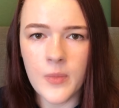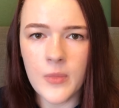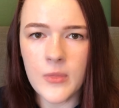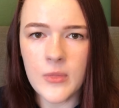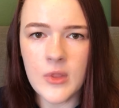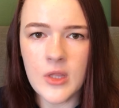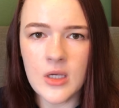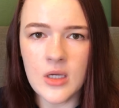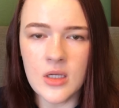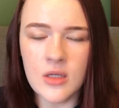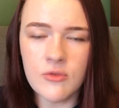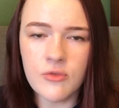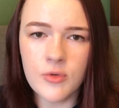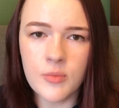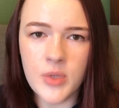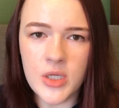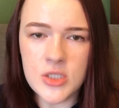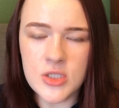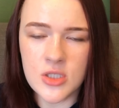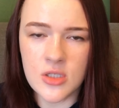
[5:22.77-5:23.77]
The
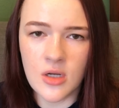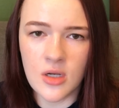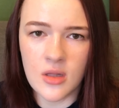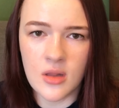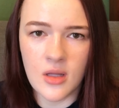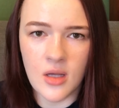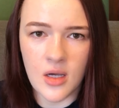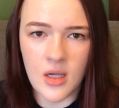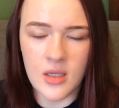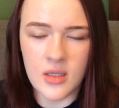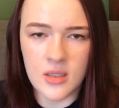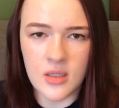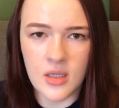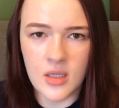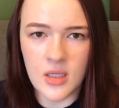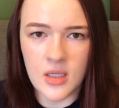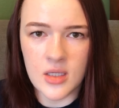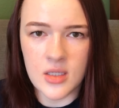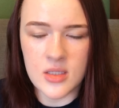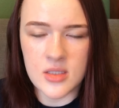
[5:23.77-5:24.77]
information online
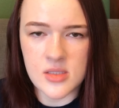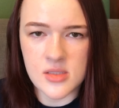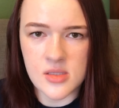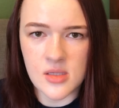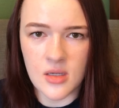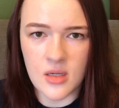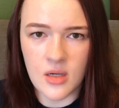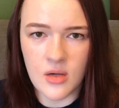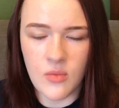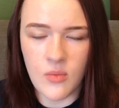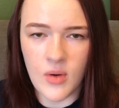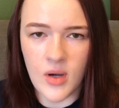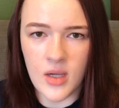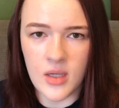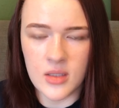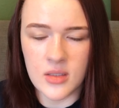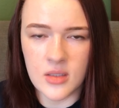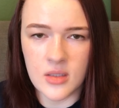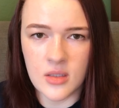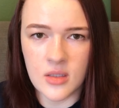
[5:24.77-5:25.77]
is
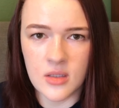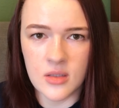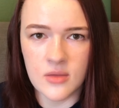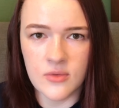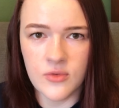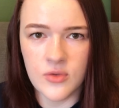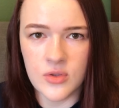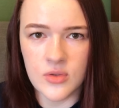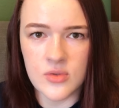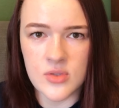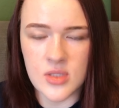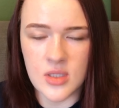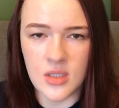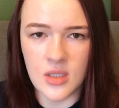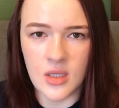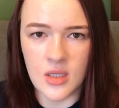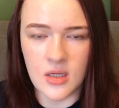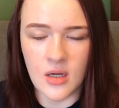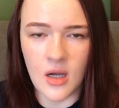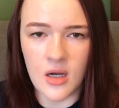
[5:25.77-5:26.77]
quite
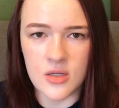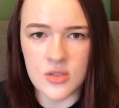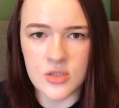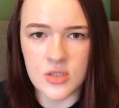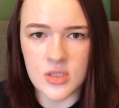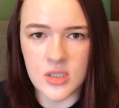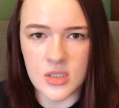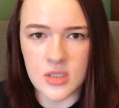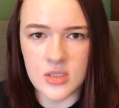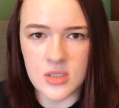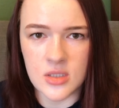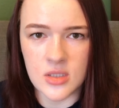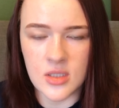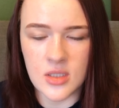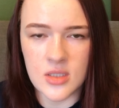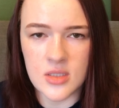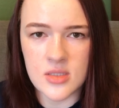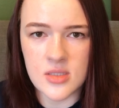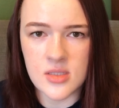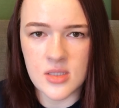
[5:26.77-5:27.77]
confusing and
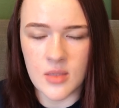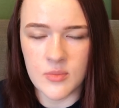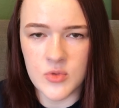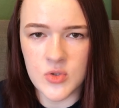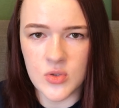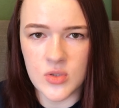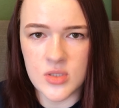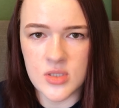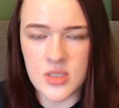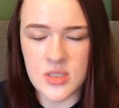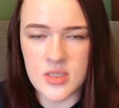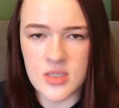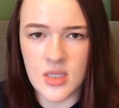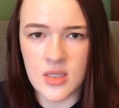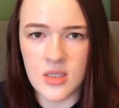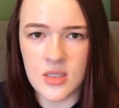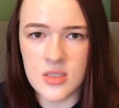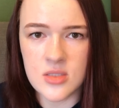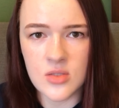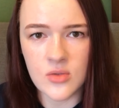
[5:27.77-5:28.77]
contradictory. Some sources say
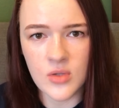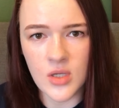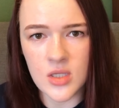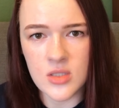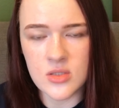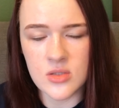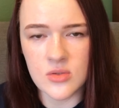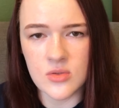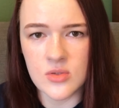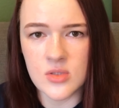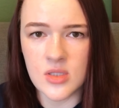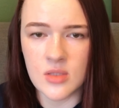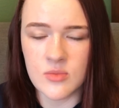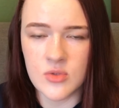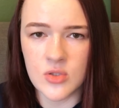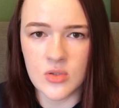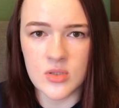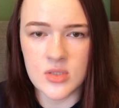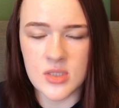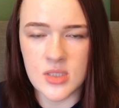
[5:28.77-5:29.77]
that it's okay to use, some
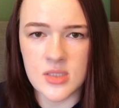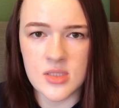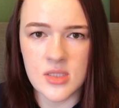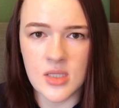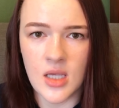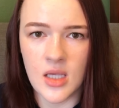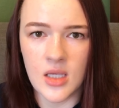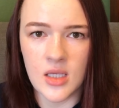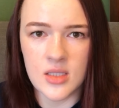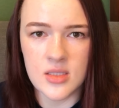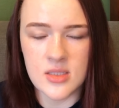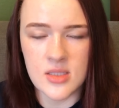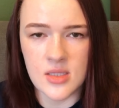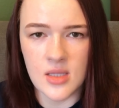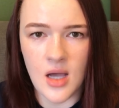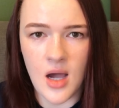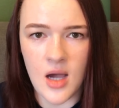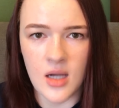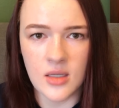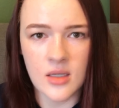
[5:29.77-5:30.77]
sources say it's
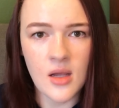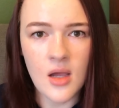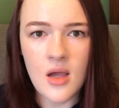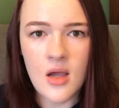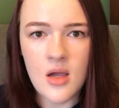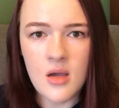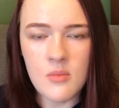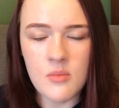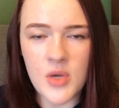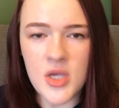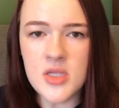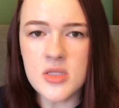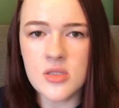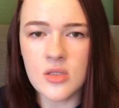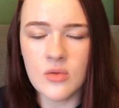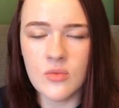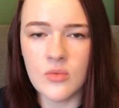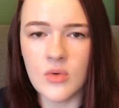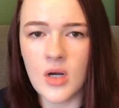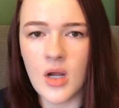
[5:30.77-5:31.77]
not. Based
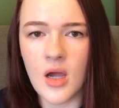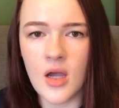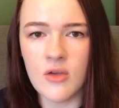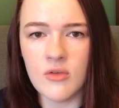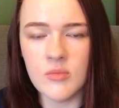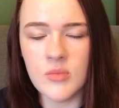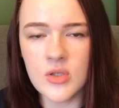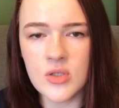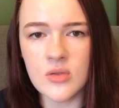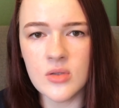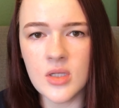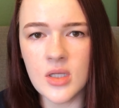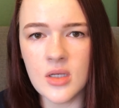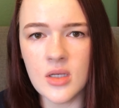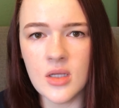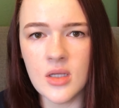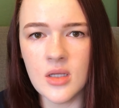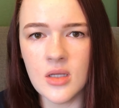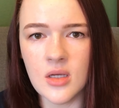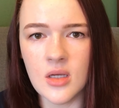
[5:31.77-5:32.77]
on what I've been
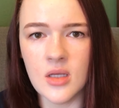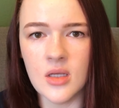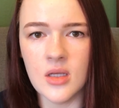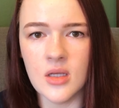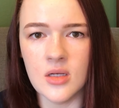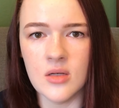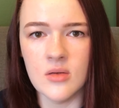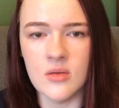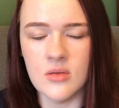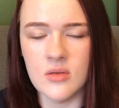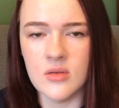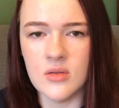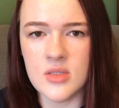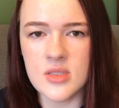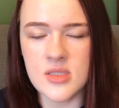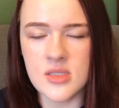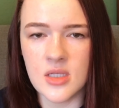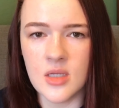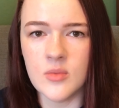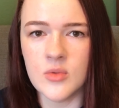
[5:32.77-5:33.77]
reading, it
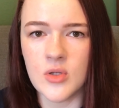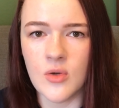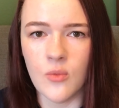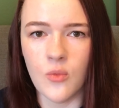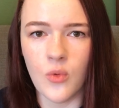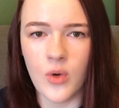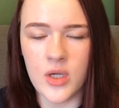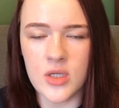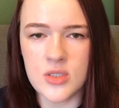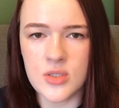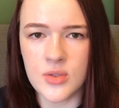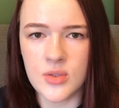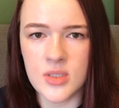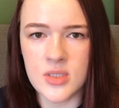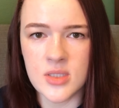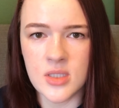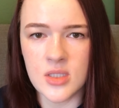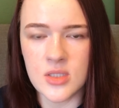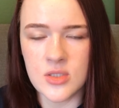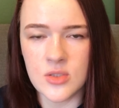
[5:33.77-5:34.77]
seemed way too
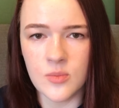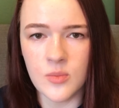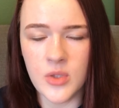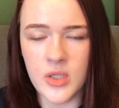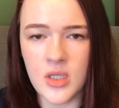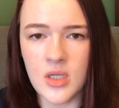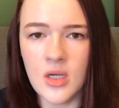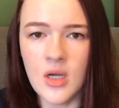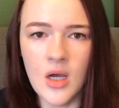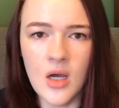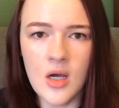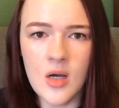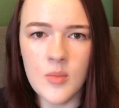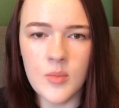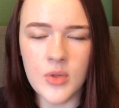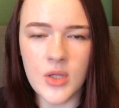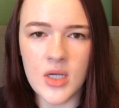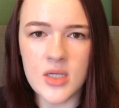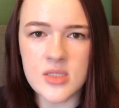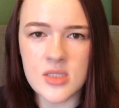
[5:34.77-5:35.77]
risky to me.
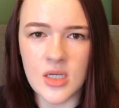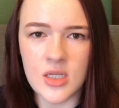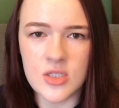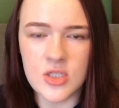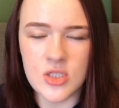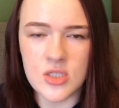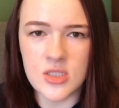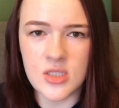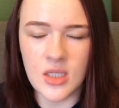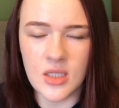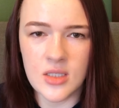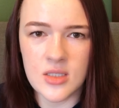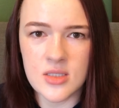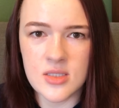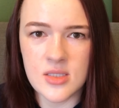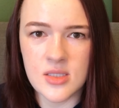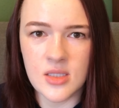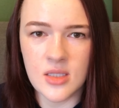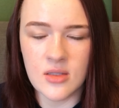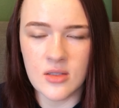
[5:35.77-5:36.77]
Plus, I just didn't
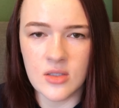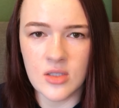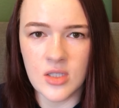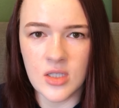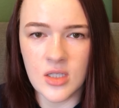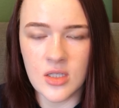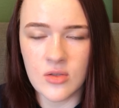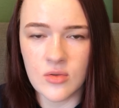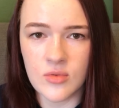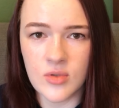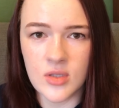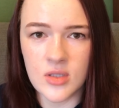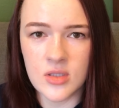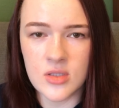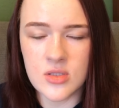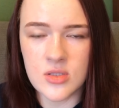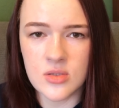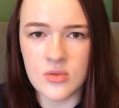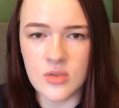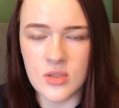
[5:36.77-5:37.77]
see the need
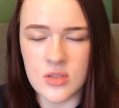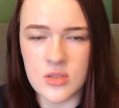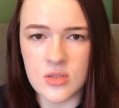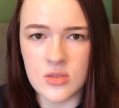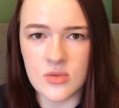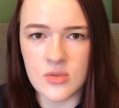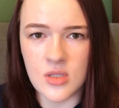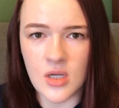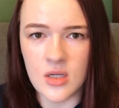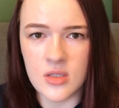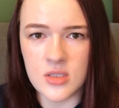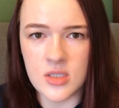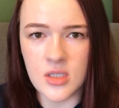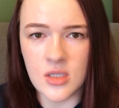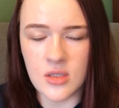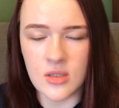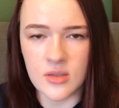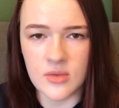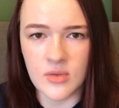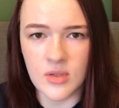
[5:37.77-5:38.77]
really to introduce
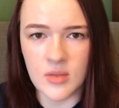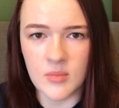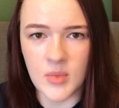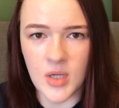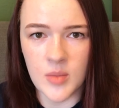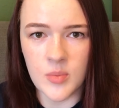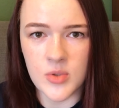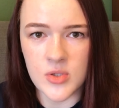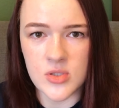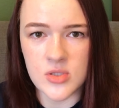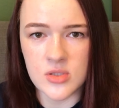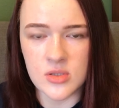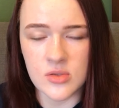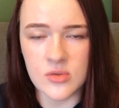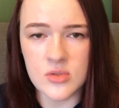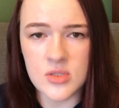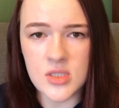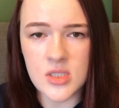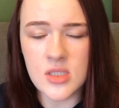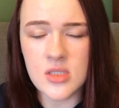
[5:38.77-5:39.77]
hydroquinone in my personal
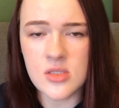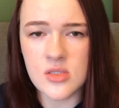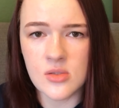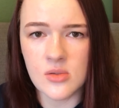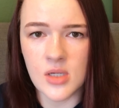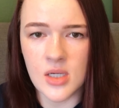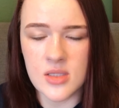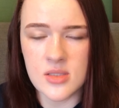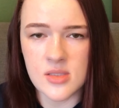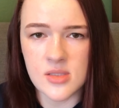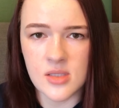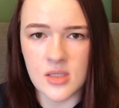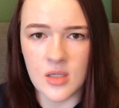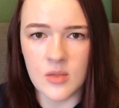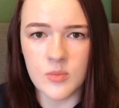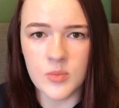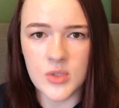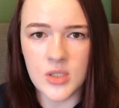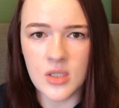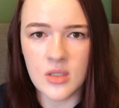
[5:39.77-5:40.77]
routine, so I
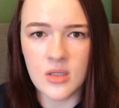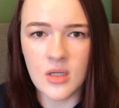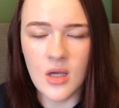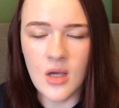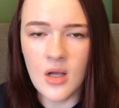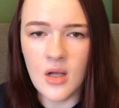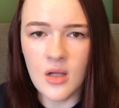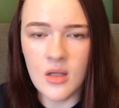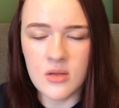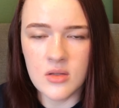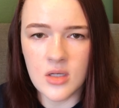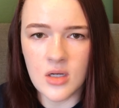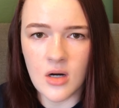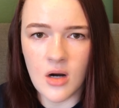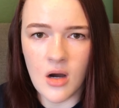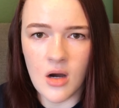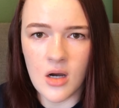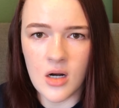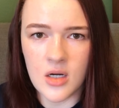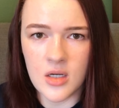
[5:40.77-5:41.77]
skipped it.
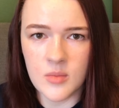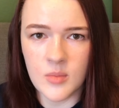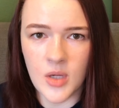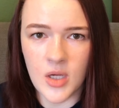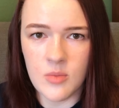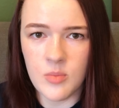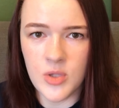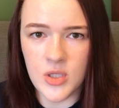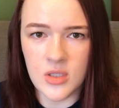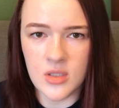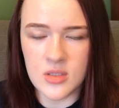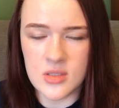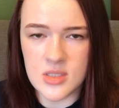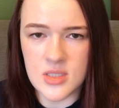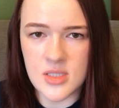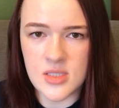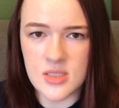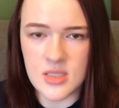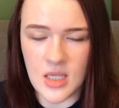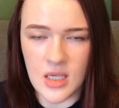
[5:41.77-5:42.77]
There are, in my opinion,
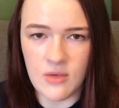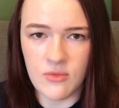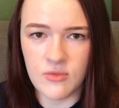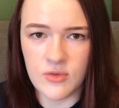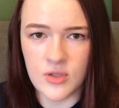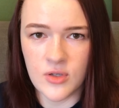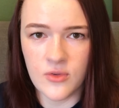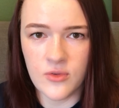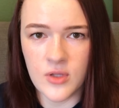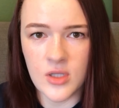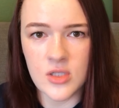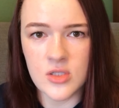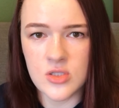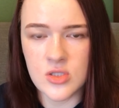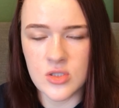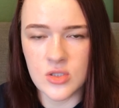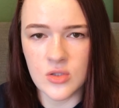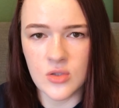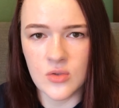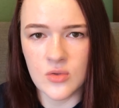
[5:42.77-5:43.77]
safer things
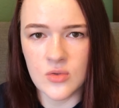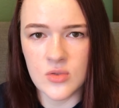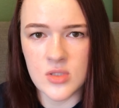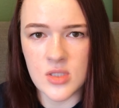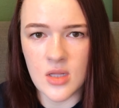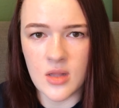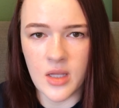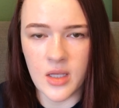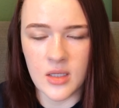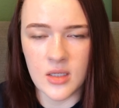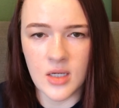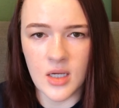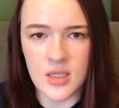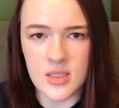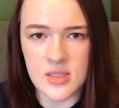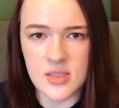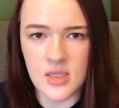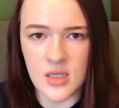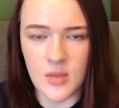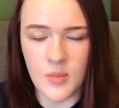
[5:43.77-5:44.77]
to use, like
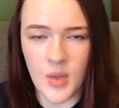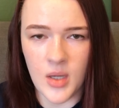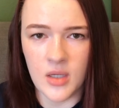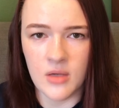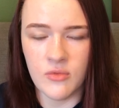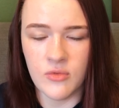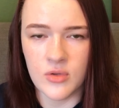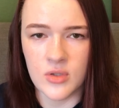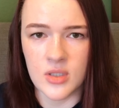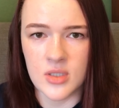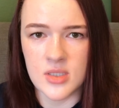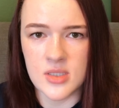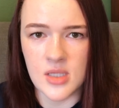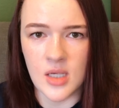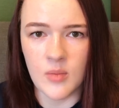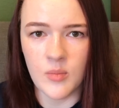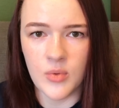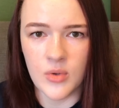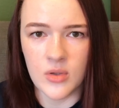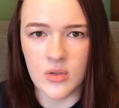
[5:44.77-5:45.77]
niacinamide, for
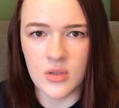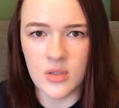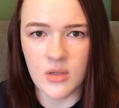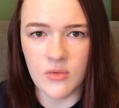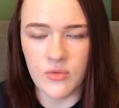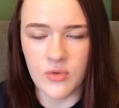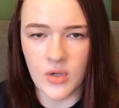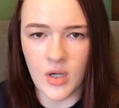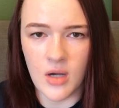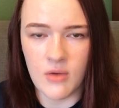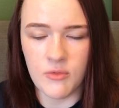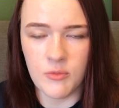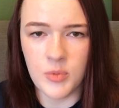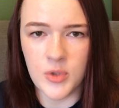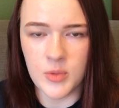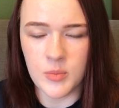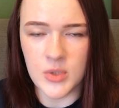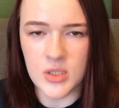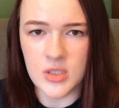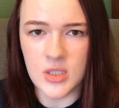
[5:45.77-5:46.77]
example, if you have
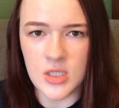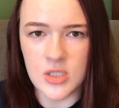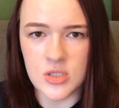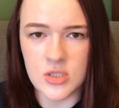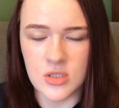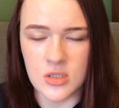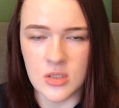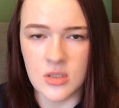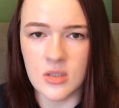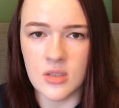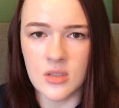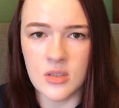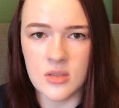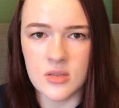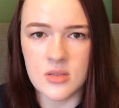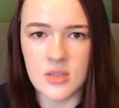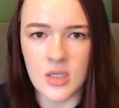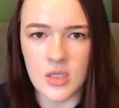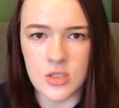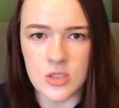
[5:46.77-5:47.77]
pigmentation
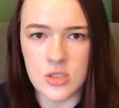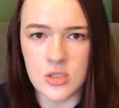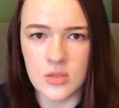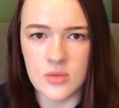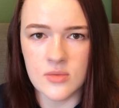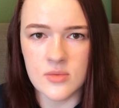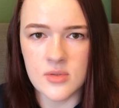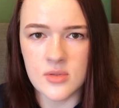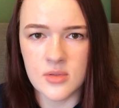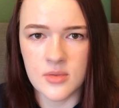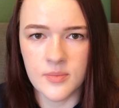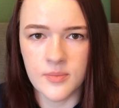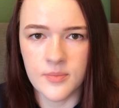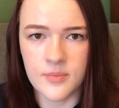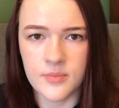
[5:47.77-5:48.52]
issues.